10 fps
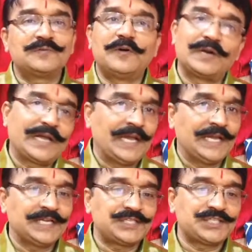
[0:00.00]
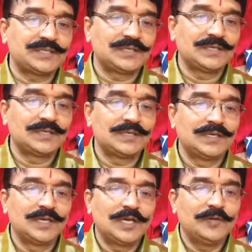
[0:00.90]
for cash,
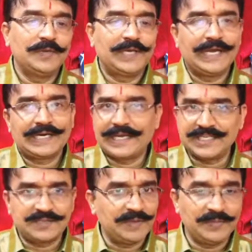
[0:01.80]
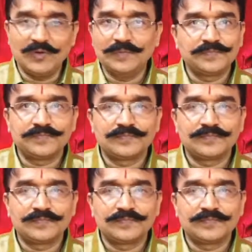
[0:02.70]
we get cash memo.